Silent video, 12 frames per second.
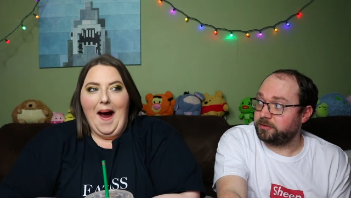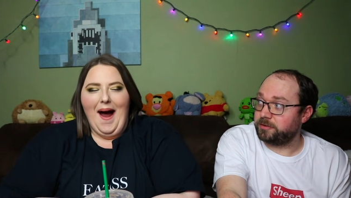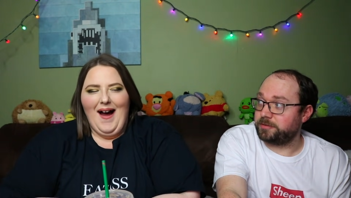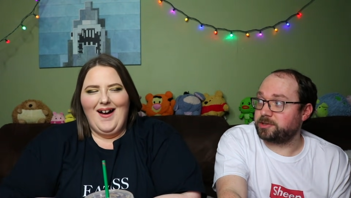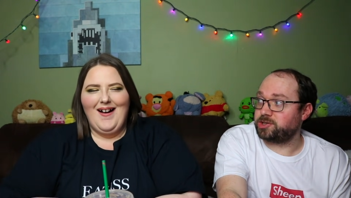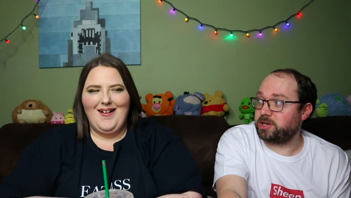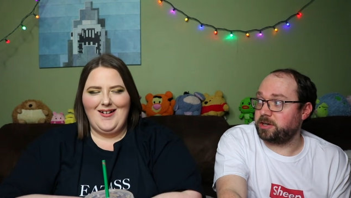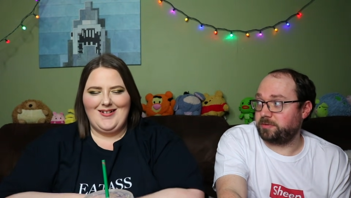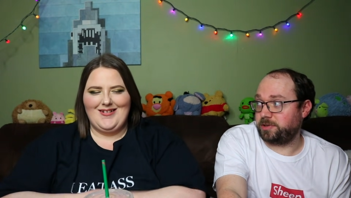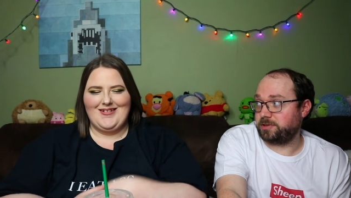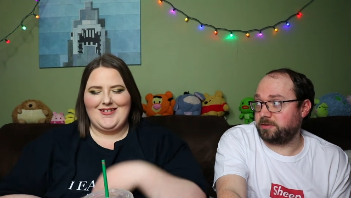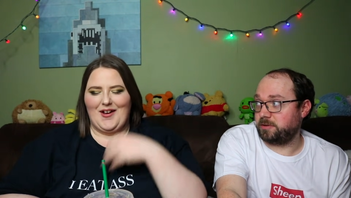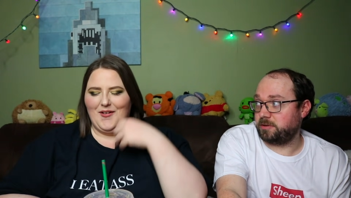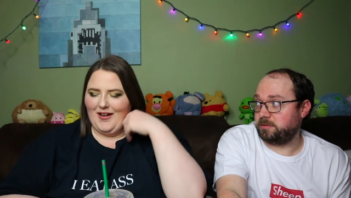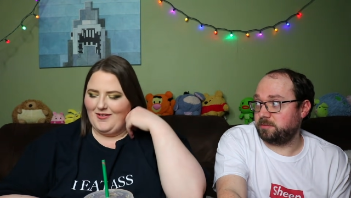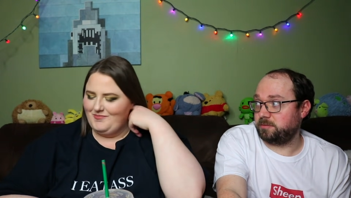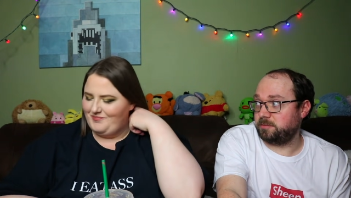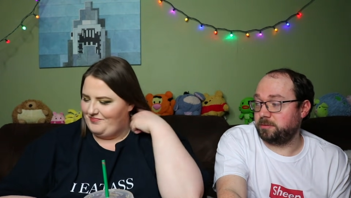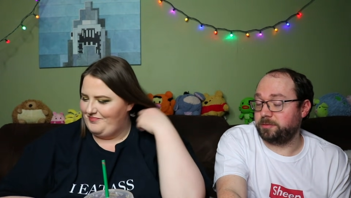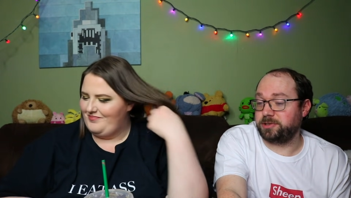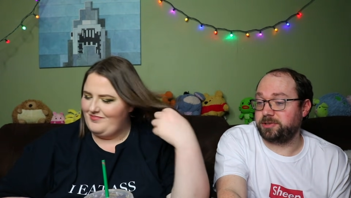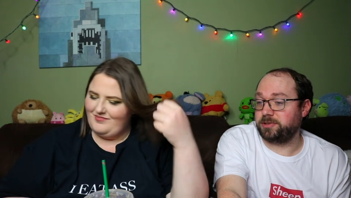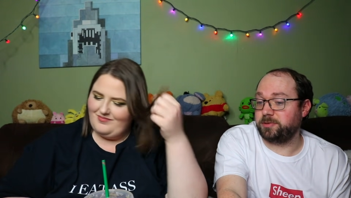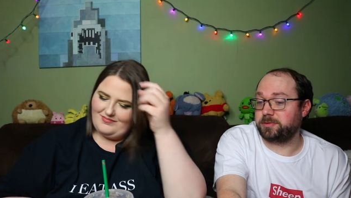Speaker 1: favorite chain restaurant. Okay. We'll be
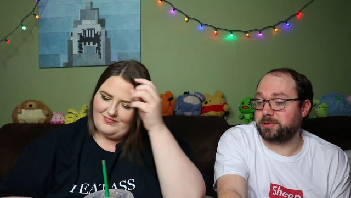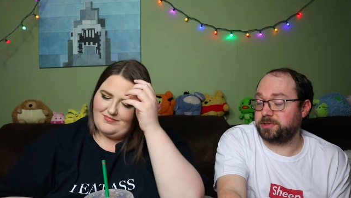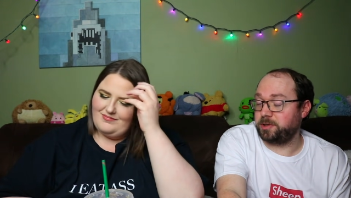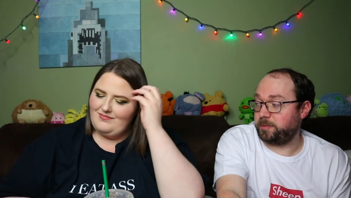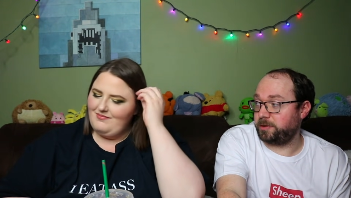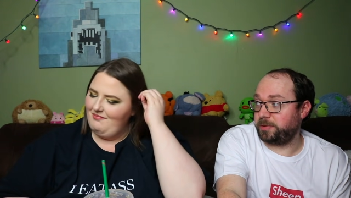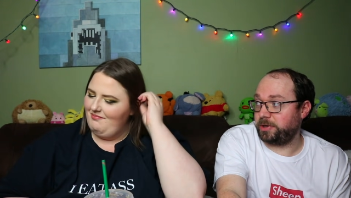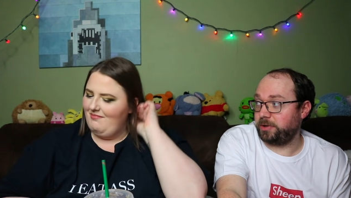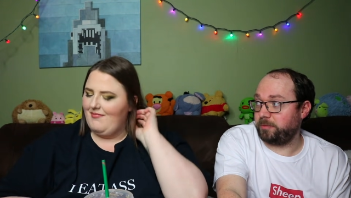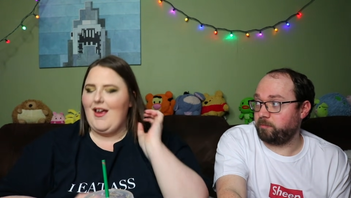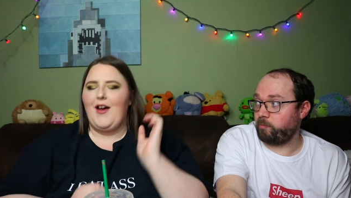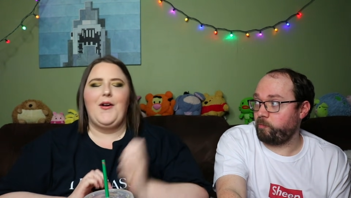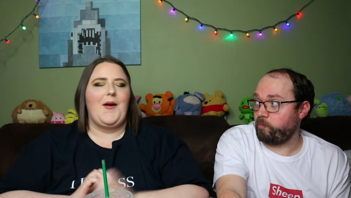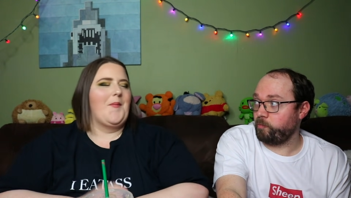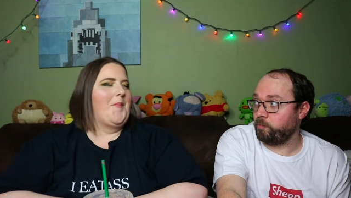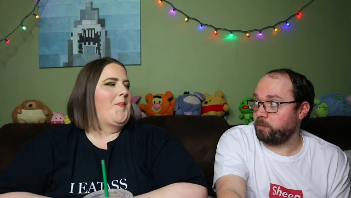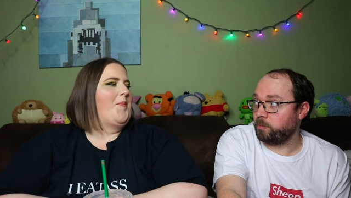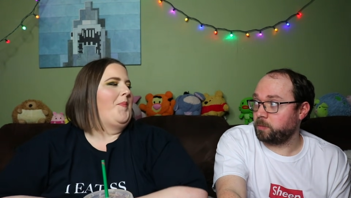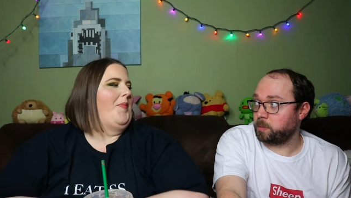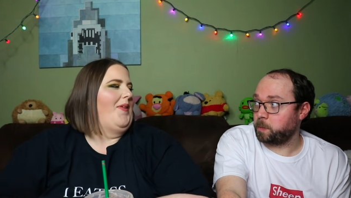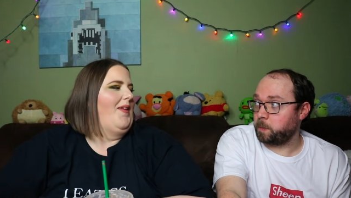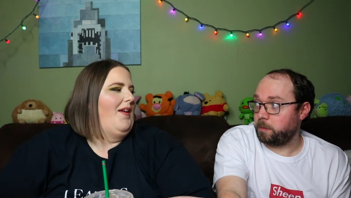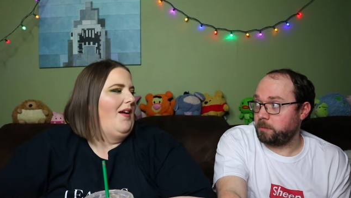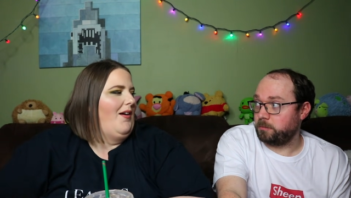super stupid about it.
Speaker 2: Okay.
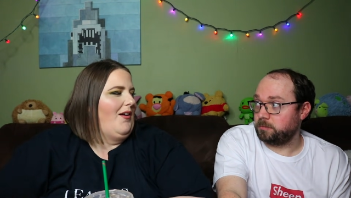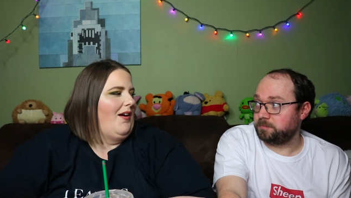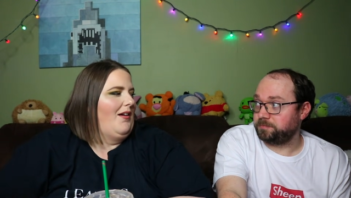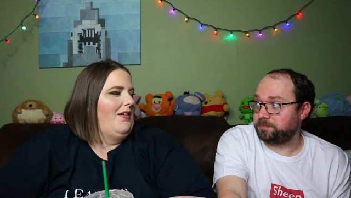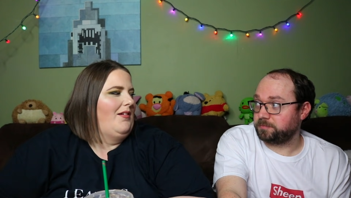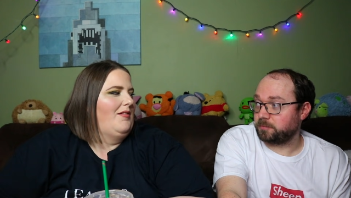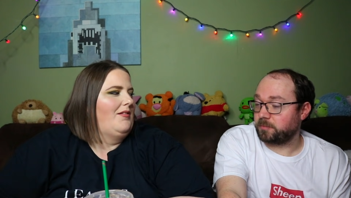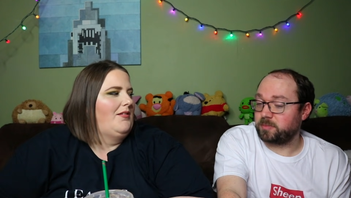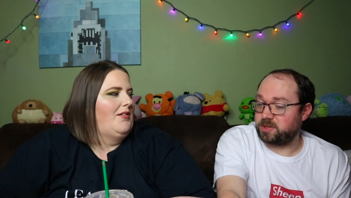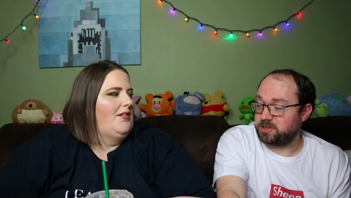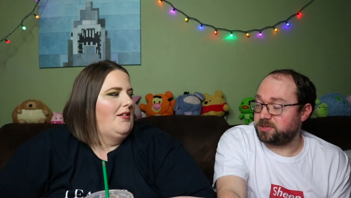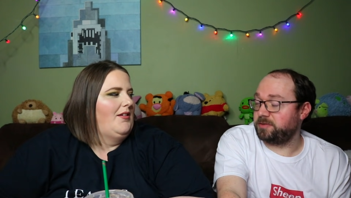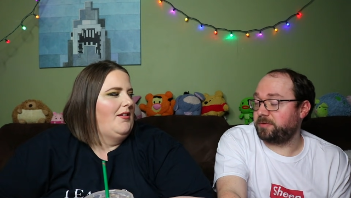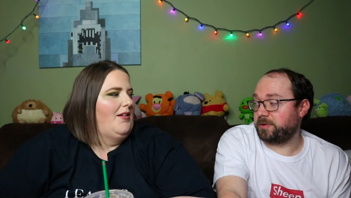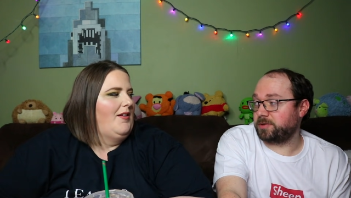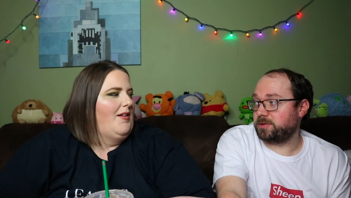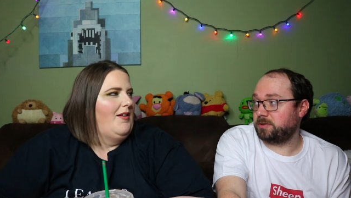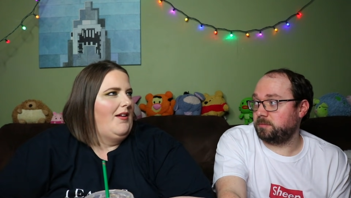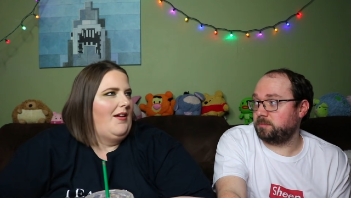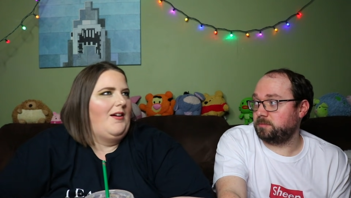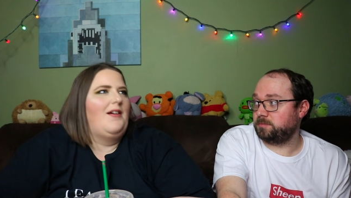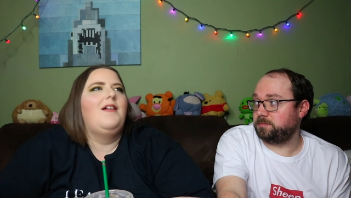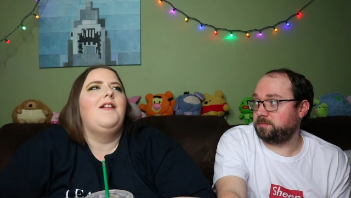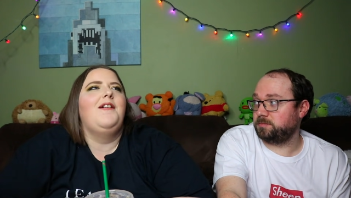Okay. Disney first.
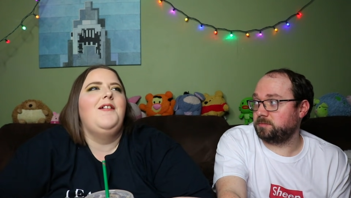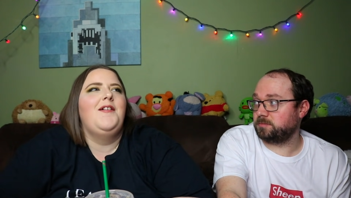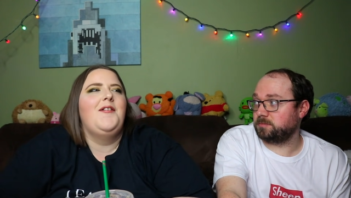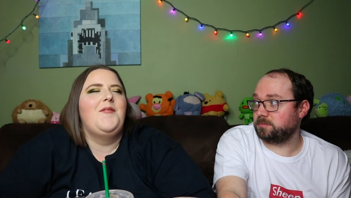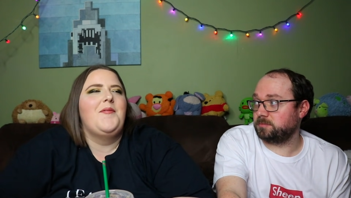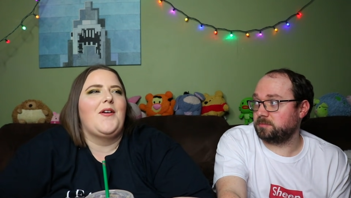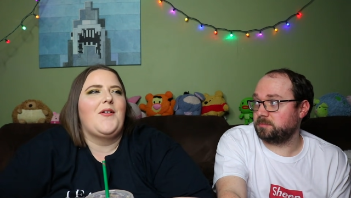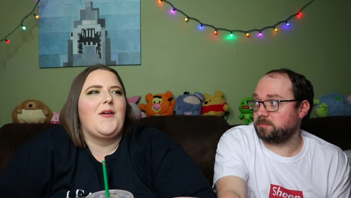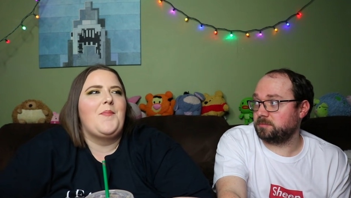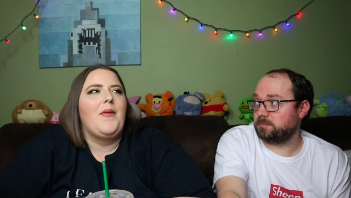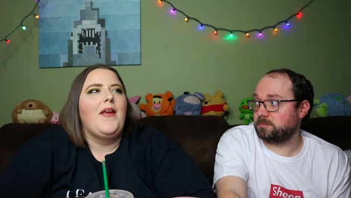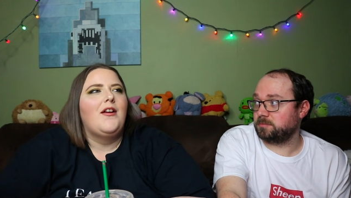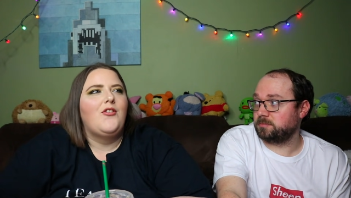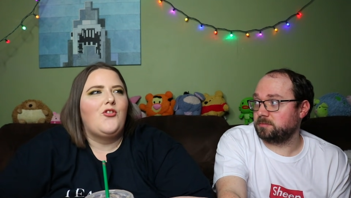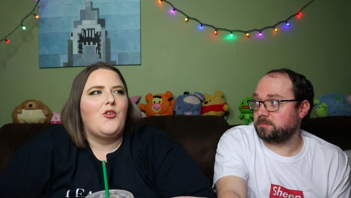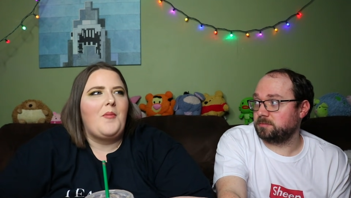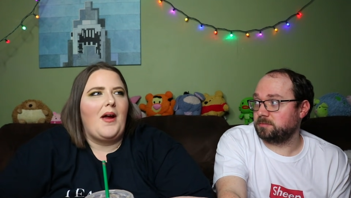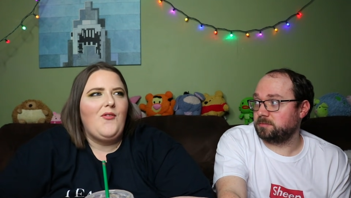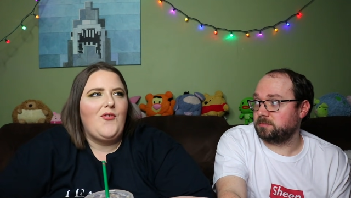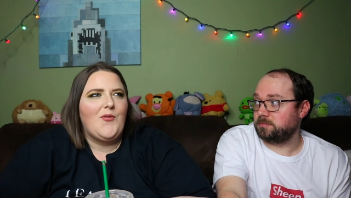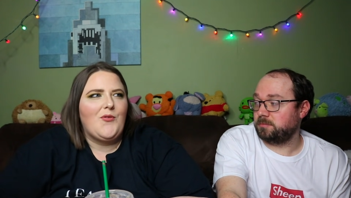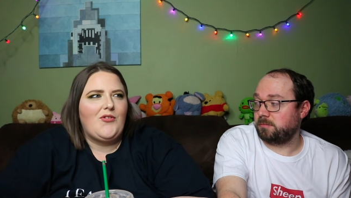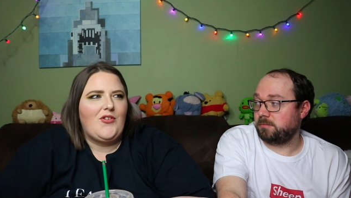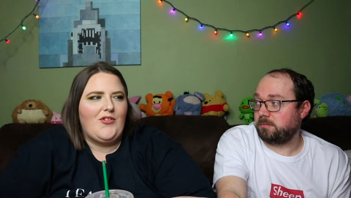Ugh. Ah, all right. So my
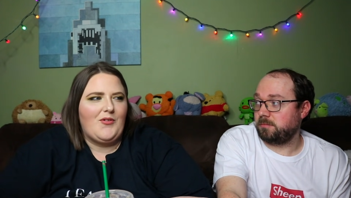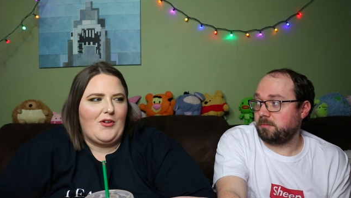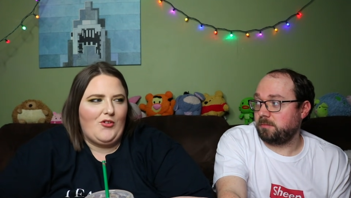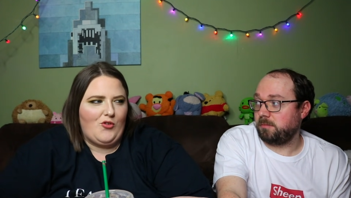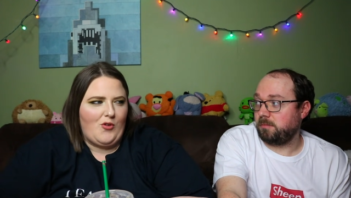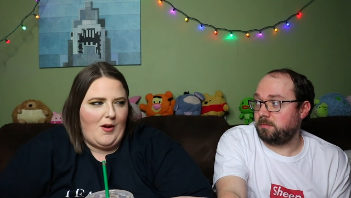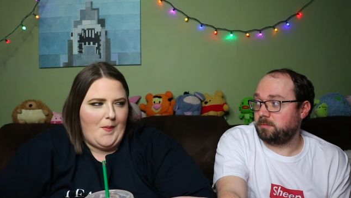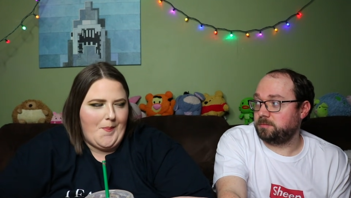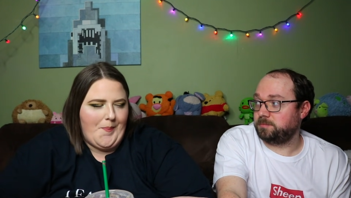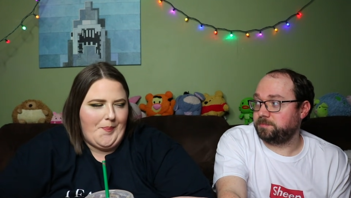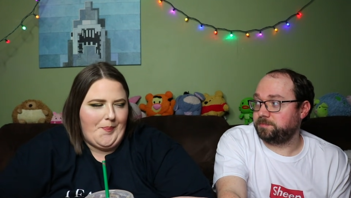favorite Disney restaurant